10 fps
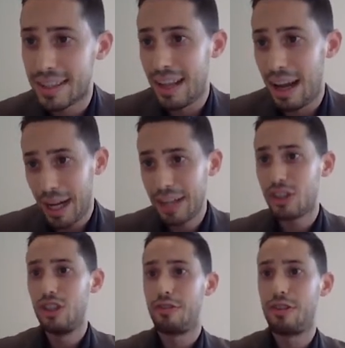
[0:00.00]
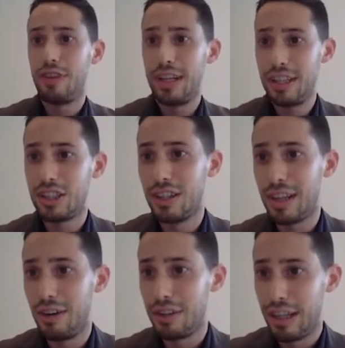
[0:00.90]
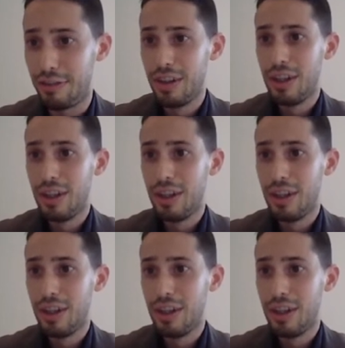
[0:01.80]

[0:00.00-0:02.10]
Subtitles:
the dimension of the financial derivative